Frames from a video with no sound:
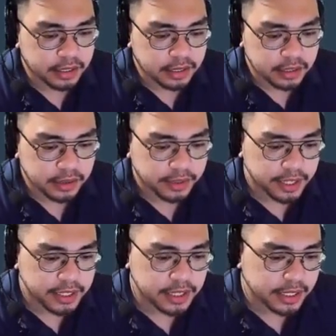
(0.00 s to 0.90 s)
So
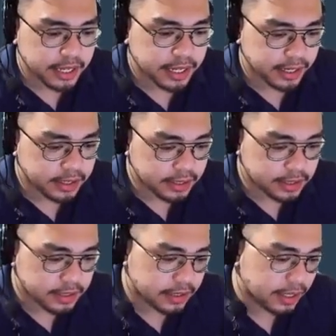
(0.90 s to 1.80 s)
this
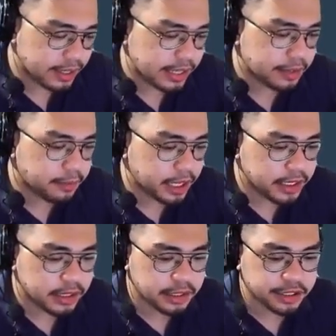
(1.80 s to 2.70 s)
indicates that the
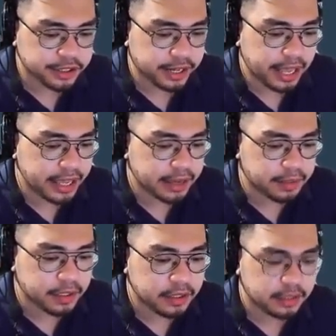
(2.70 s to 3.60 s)
model is
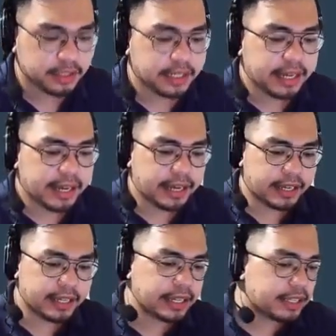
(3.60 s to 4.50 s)
reliable
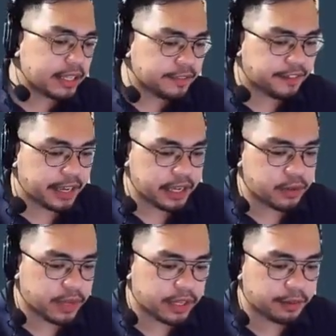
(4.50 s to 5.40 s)
in identifying whether a